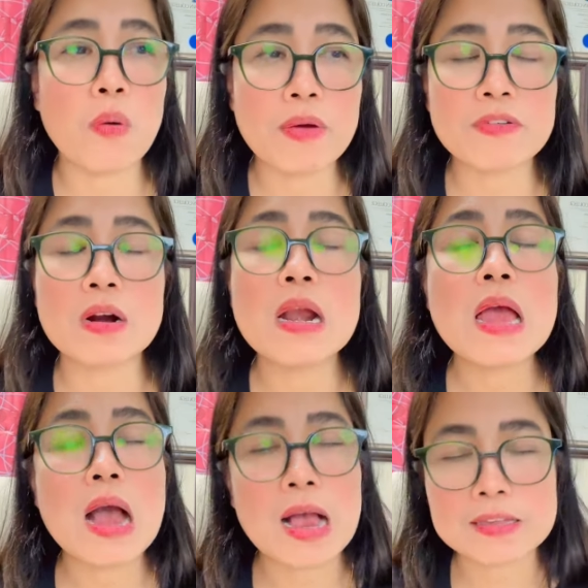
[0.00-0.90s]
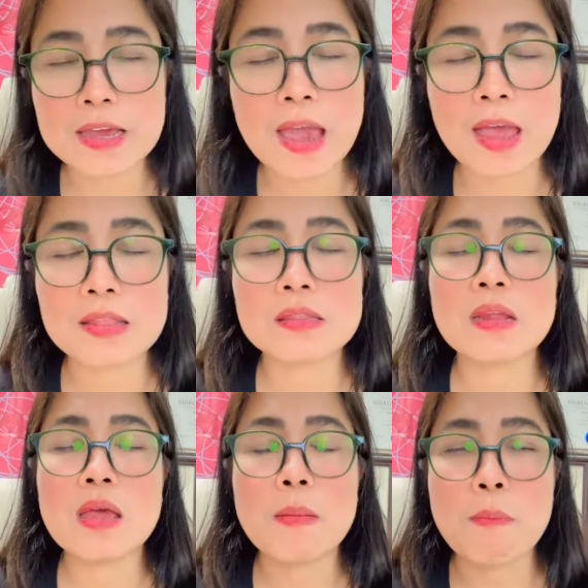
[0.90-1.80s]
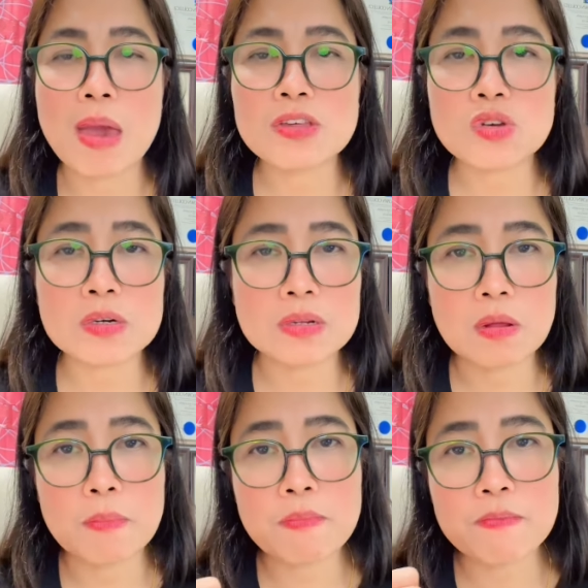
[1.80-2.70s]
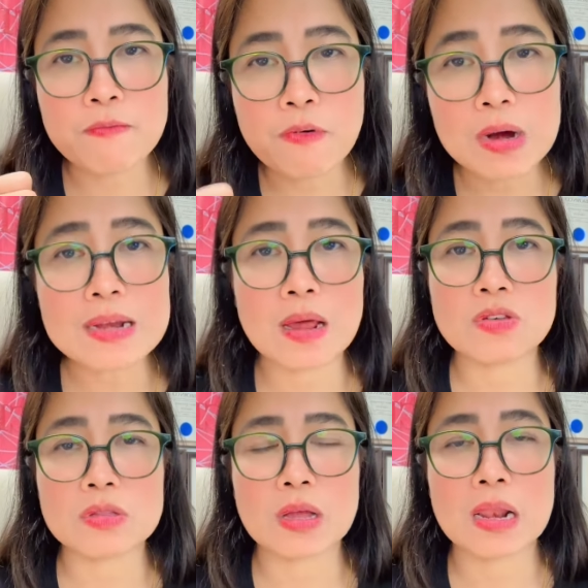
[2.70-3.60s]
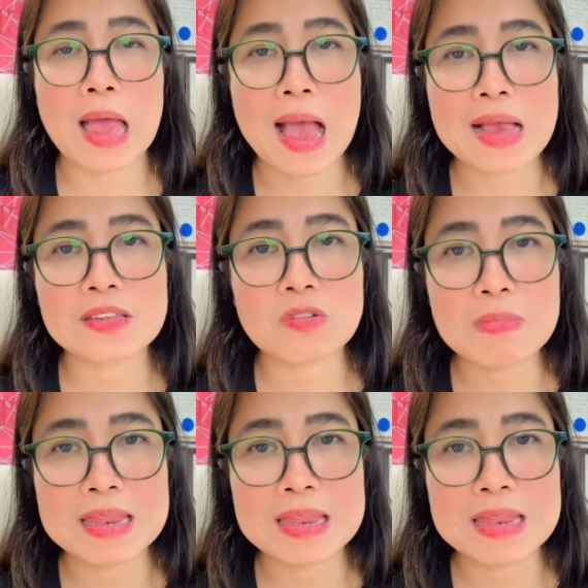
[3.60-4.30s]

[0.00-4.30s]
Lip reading: However, as I end, make sure that the foreign national has to